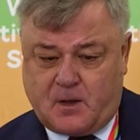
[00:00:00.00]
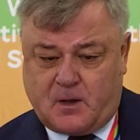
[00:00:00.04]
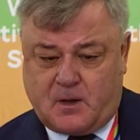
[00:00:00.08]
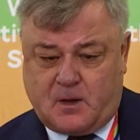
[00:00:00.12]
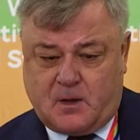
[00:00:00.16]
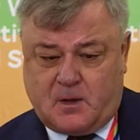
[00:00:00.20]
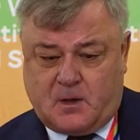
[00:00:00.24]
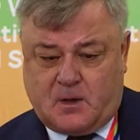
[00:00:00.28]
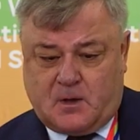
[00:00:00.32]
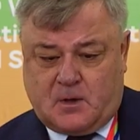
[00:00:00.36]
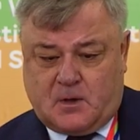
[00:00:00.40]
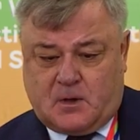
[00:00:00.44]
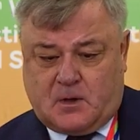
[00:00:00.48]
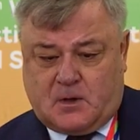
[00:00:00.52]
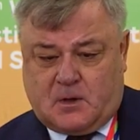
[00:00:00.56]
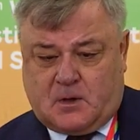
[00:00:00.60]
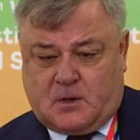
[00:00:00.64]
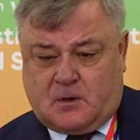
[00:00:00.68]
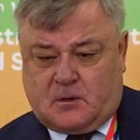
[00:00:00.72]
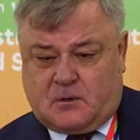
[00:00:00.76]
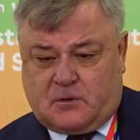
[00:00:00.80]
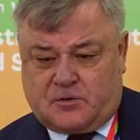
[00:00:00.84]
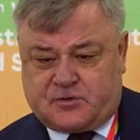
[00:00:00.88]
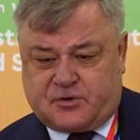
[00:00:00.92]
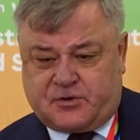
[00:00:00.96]
Central
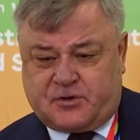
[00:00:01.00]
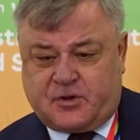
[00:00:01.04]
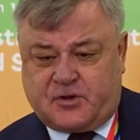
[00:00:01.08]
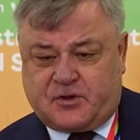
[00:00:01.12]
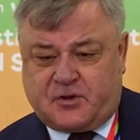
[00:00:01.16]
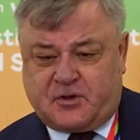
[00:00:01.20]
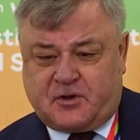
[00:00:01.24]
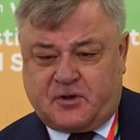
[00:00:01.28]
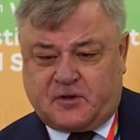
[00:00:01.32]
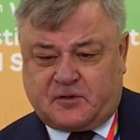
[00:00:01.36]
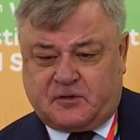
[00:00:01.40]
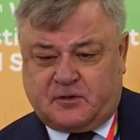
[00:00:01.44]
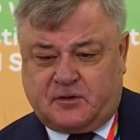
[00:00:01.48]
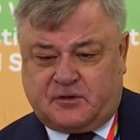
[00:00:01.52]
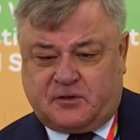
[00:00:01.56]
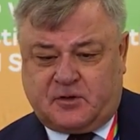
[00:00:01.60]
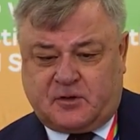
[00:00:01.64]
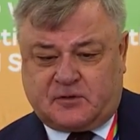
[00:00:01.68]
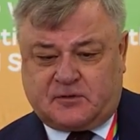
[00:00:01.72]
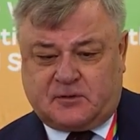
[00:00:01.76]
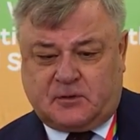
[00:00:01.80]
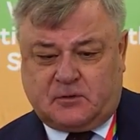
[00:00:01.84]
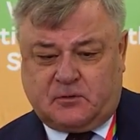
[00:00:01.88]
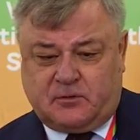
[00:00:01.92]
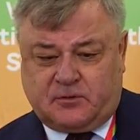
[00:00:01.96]
Loop.
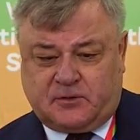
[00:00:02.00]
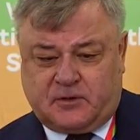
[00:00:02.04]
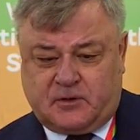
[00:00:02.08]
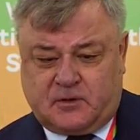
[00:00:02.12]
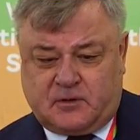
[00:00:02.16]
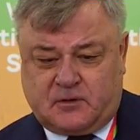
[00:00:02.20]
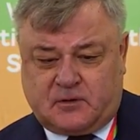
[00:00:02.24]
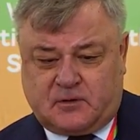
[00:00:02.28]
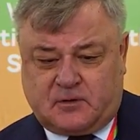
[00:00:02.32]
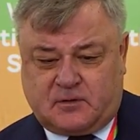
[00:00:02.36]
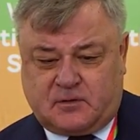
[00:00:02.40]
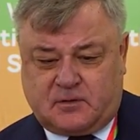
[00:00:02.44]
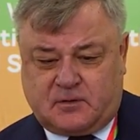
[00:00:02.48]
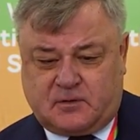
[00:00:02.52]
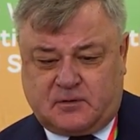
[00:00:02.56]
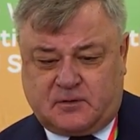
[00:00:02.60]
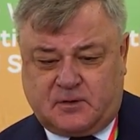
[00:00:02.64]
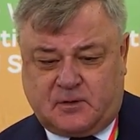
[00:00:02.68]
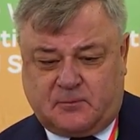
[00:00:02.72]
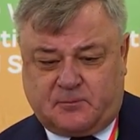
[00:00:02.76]
There are very